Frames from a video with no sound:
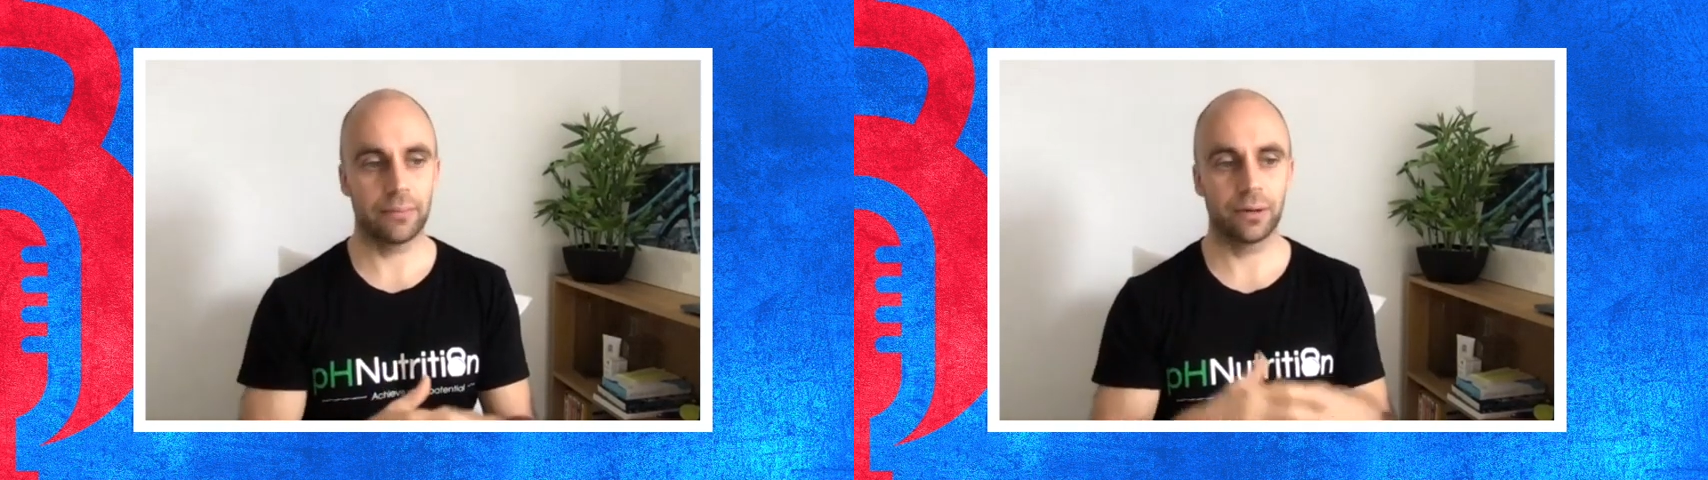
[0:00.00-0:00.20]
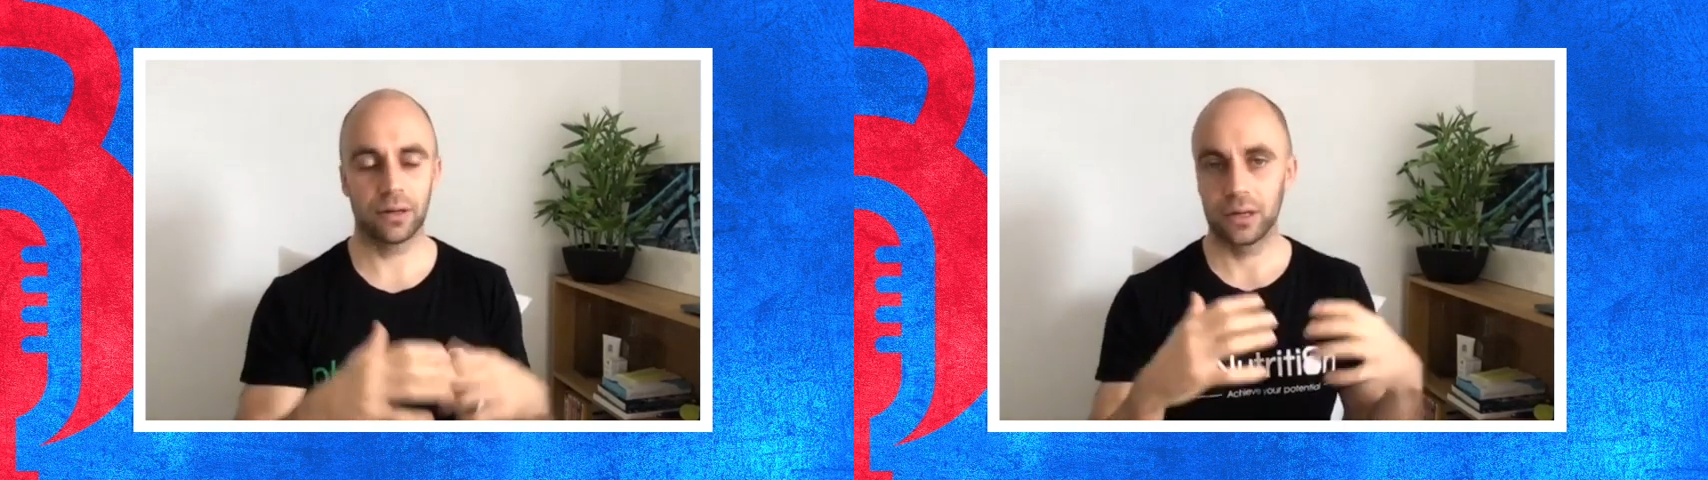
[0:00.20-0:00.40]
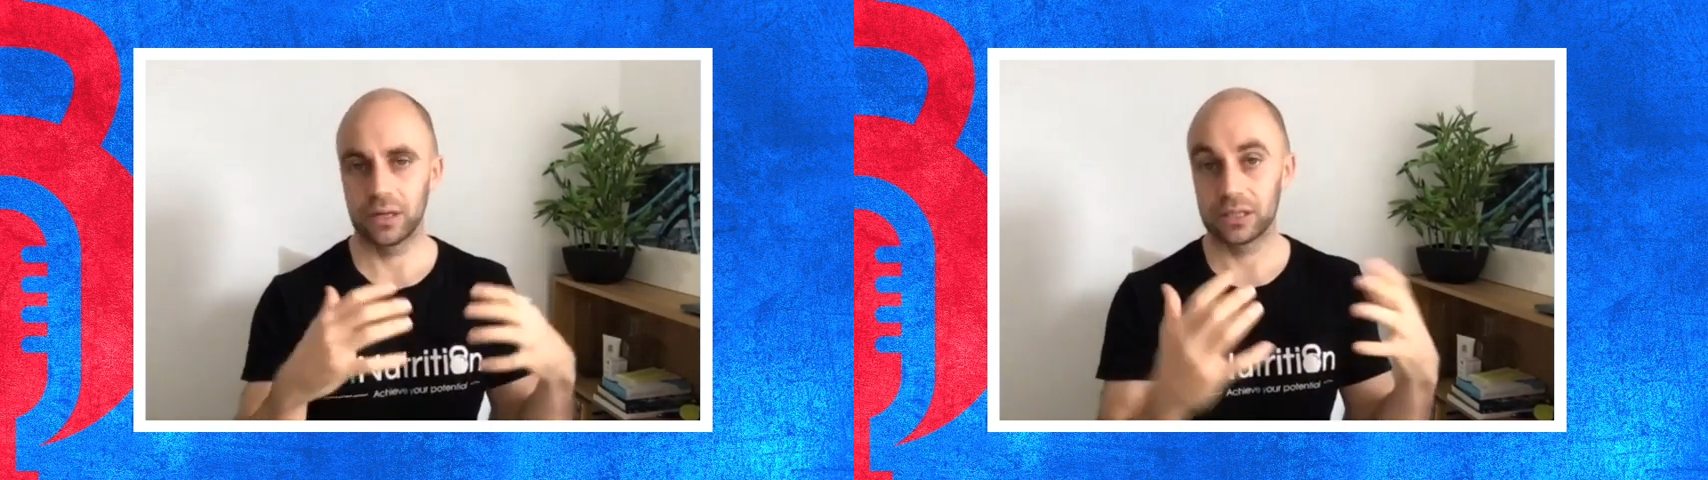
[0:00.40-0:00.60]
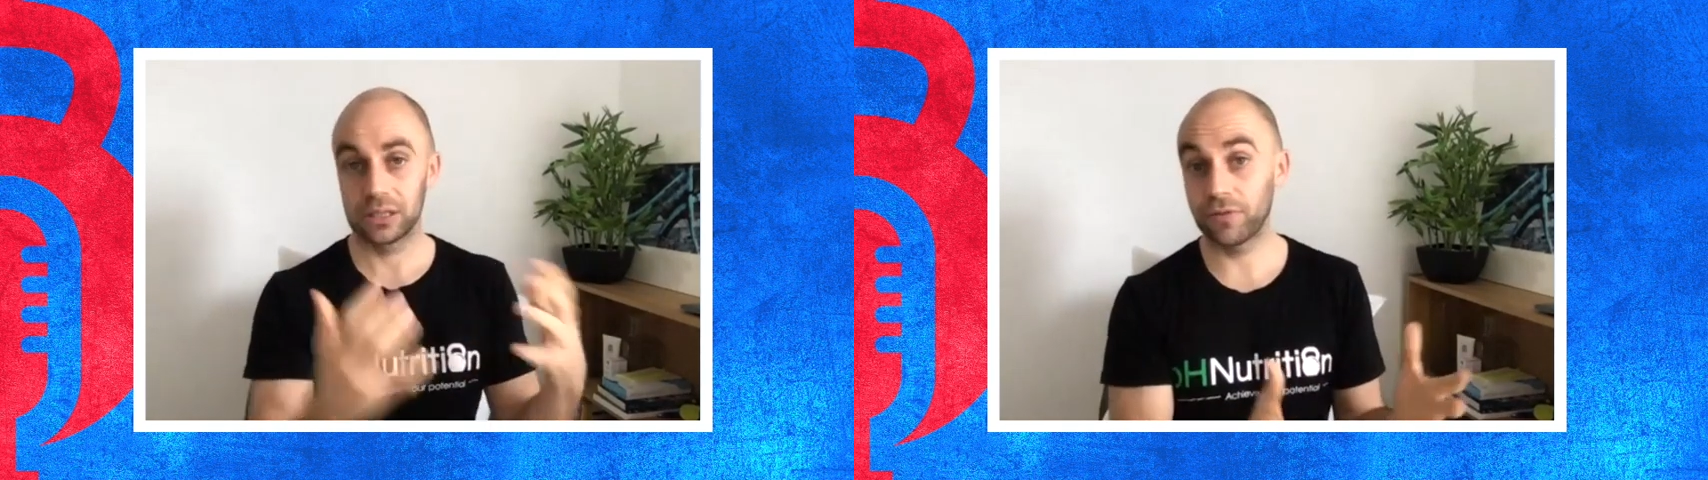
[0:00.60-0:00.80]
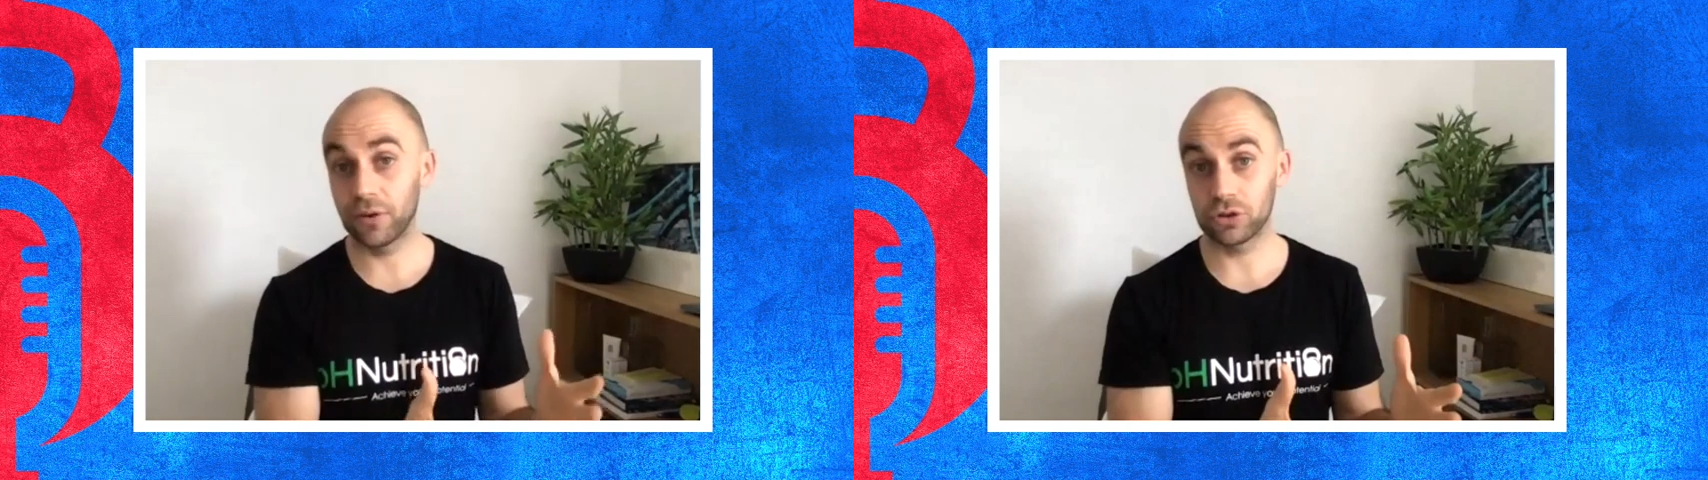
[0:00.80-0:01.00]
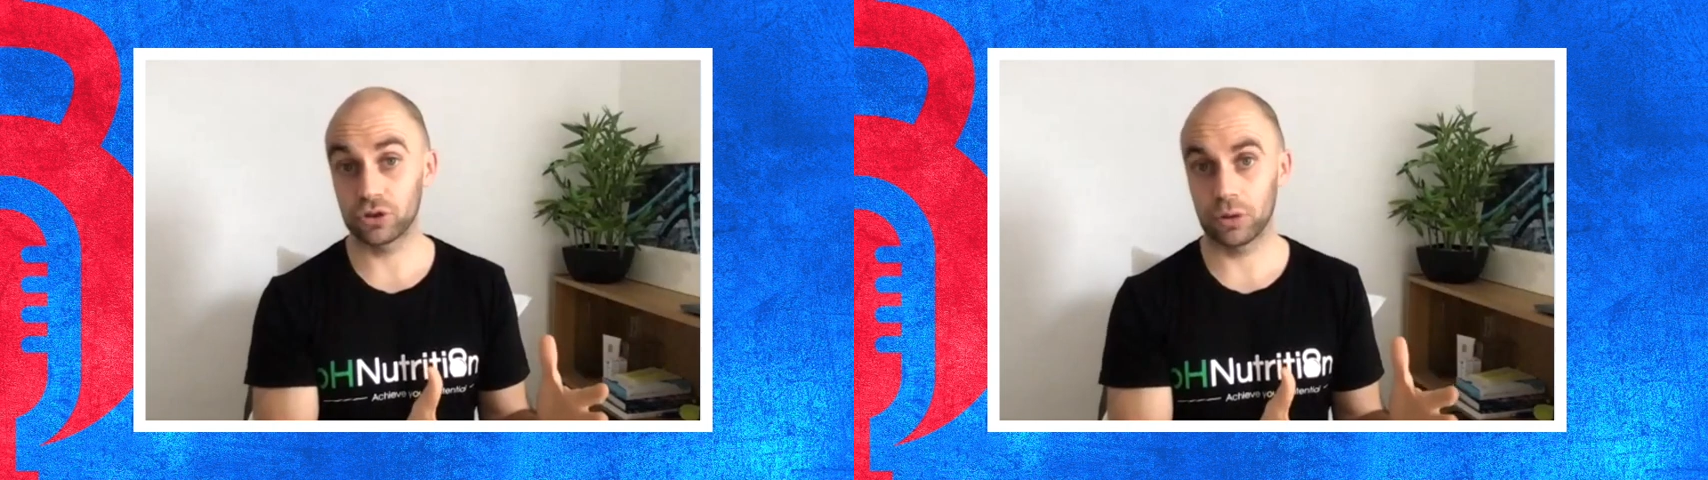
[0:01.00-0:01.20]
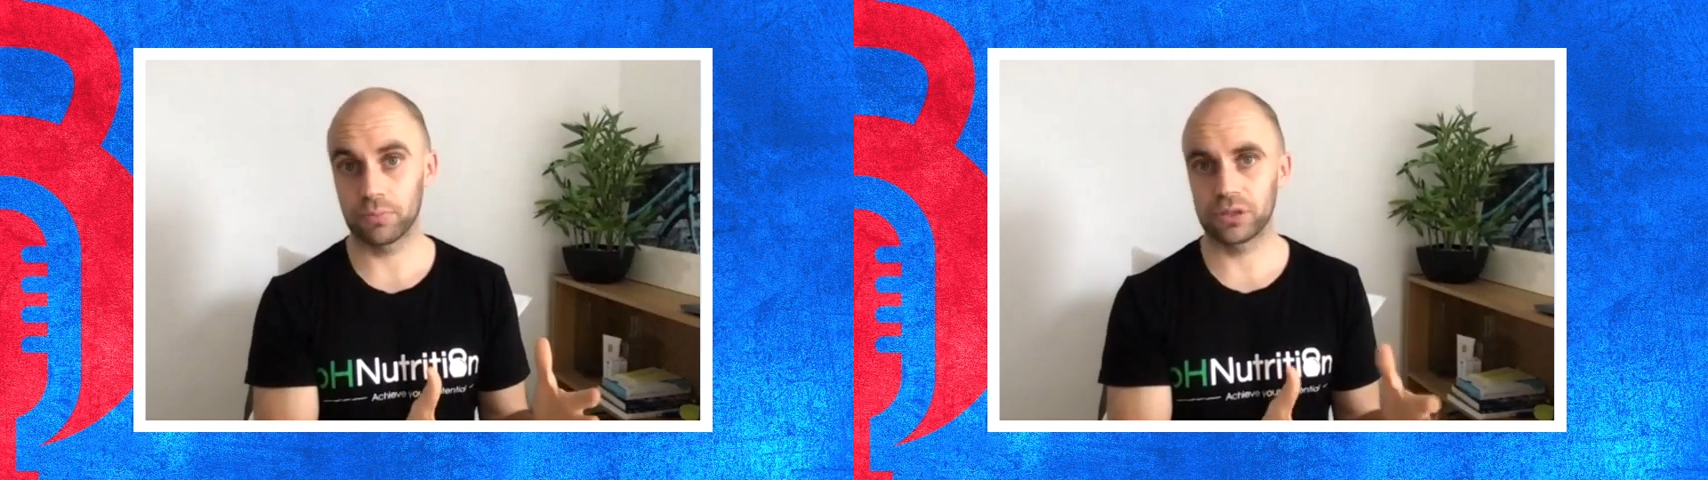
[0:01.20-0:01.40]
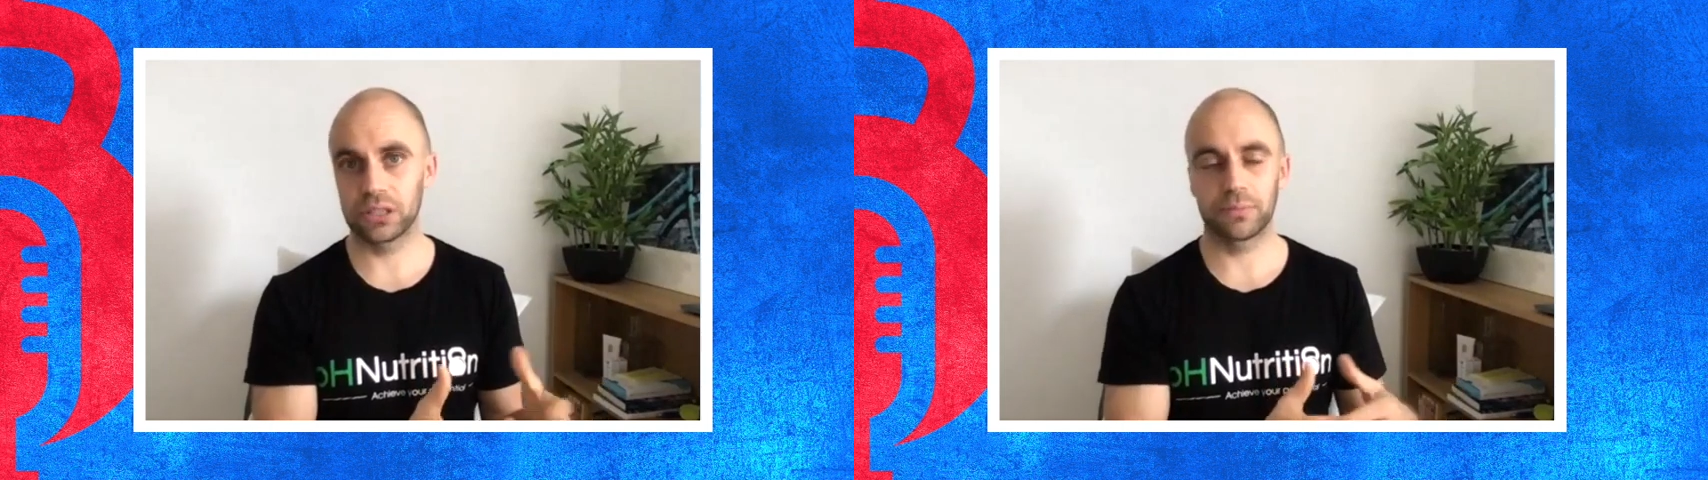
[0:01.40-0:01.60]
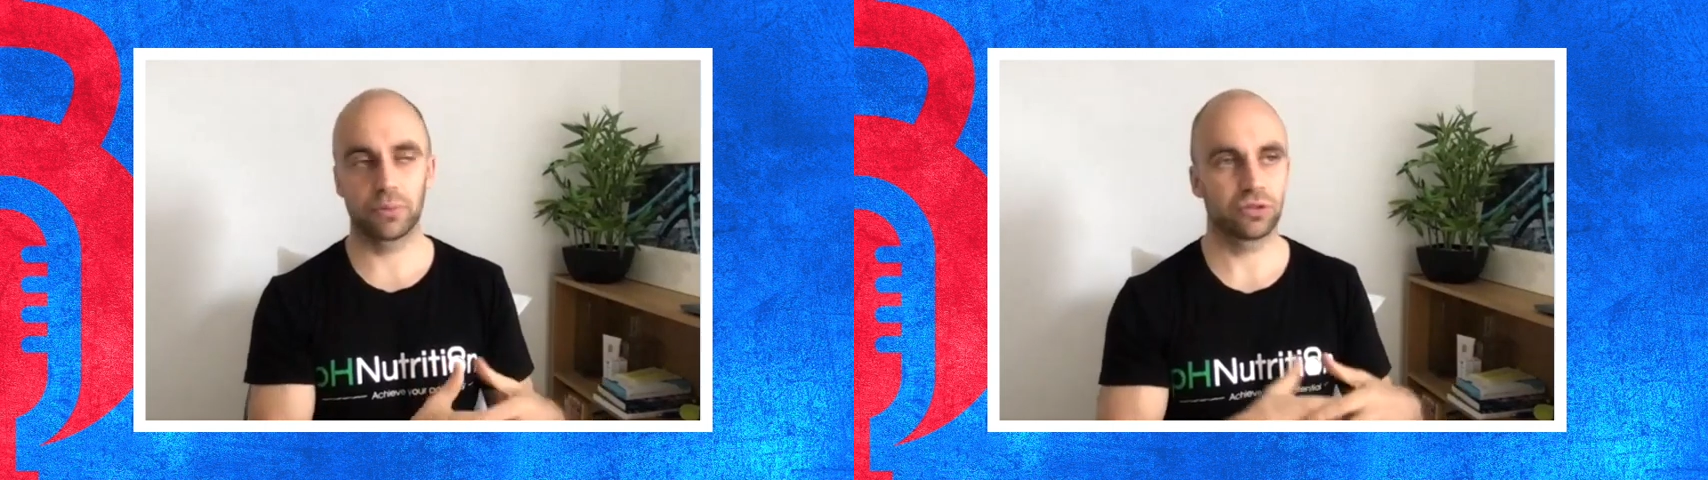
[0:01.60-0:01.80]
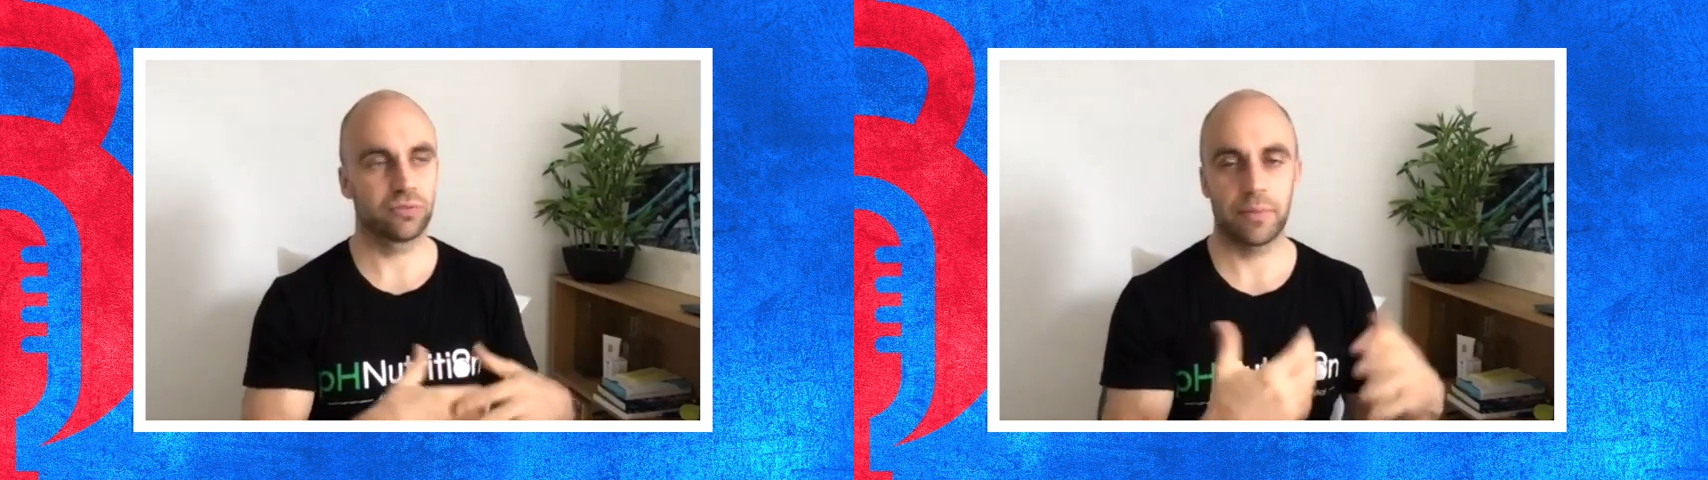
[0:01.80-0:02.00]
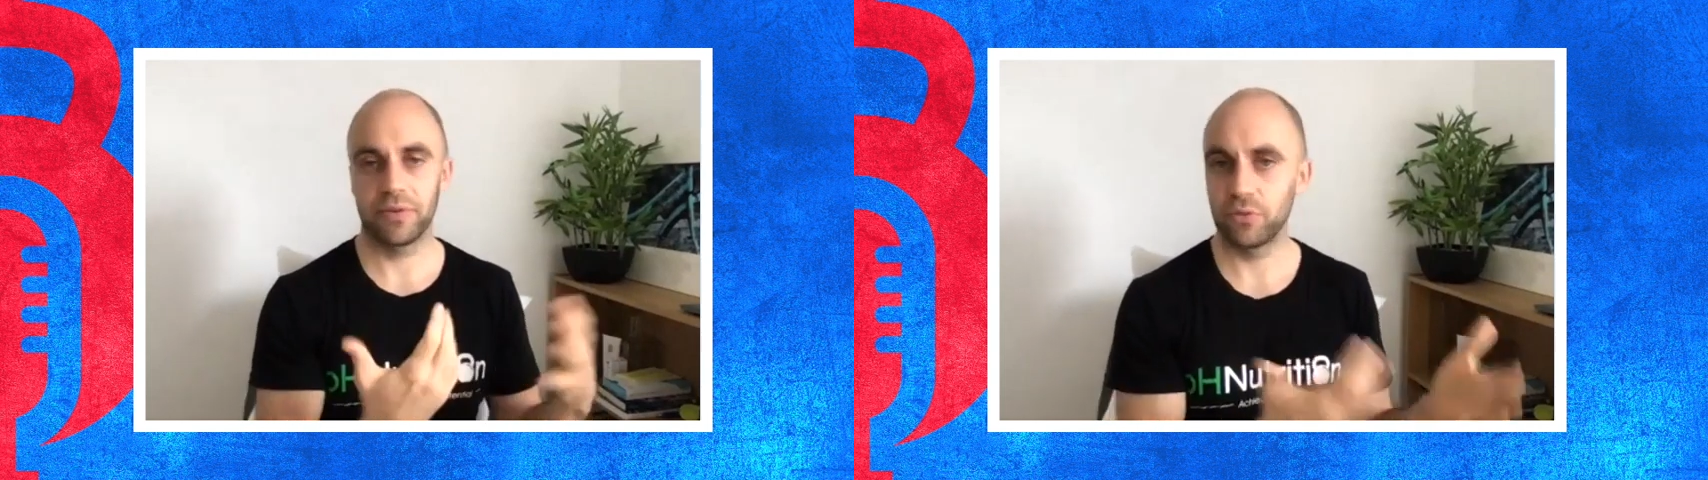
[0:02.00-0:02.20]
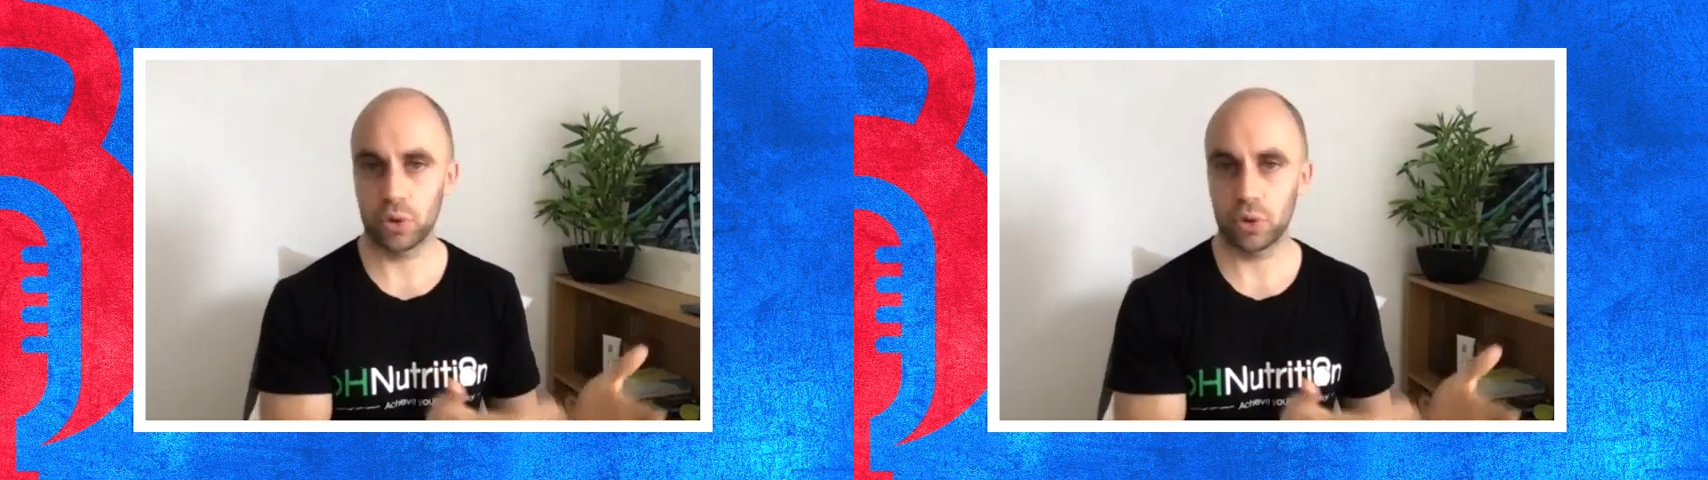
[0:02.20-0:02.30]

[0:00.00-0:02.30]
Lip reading: but still focus on the principles of maybe food